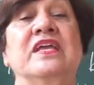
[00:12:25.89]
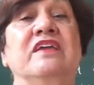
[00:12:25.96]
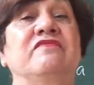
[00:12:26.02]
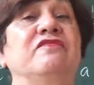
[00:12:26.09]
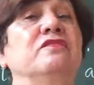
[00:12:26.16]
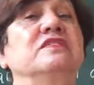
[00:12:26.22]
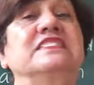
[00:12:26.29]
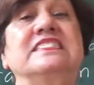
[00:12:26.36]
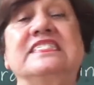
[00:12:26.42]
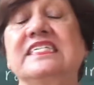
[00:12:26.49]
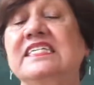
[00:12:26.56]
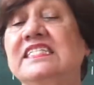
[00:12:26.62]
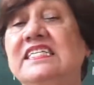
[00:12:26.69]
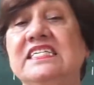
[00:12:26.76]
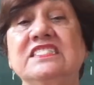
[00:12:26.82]
If you
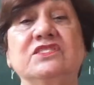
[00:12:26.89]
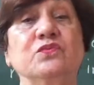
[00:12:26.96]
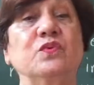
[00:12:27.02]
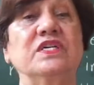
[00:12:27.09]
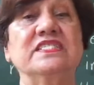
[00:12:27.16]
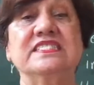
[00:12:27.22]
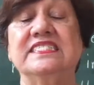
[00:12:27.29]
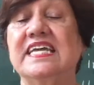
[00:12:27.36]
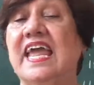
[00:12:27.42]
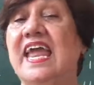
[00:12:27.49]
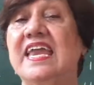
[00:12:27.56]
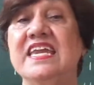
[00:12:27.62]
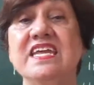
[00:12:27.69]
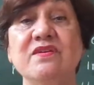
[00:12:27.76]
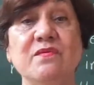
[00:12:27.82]
see these words
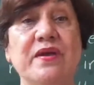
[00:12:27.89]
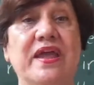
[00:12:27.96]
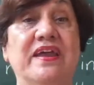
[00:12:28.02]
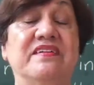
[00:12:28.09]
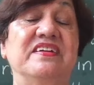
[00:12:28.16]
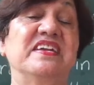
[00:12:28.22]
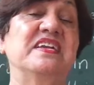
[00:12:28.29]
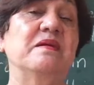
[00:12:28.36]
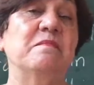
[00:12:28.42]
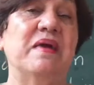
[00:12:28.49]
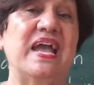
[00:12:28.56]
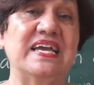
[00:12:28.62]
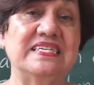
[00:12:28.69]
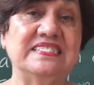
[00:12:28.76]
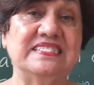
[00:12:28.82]
anywhere in a
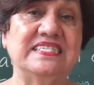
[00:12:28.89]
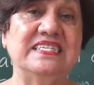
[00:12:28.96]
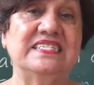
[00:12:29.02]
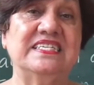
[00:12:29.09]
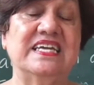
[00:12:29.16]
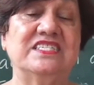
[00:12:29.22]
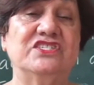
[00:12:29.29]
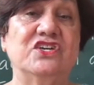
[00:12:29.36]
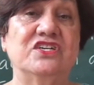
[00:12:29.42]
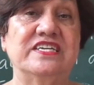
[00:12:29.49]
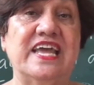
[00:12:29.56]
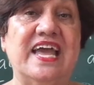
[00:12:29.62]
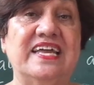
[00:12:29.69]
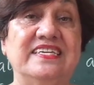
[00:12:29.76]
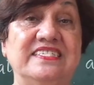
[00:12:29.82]
magazine that your
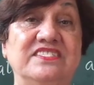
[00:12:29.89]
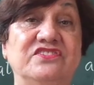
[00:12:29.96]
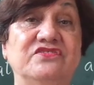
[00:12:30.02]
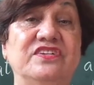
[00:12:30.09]
dad is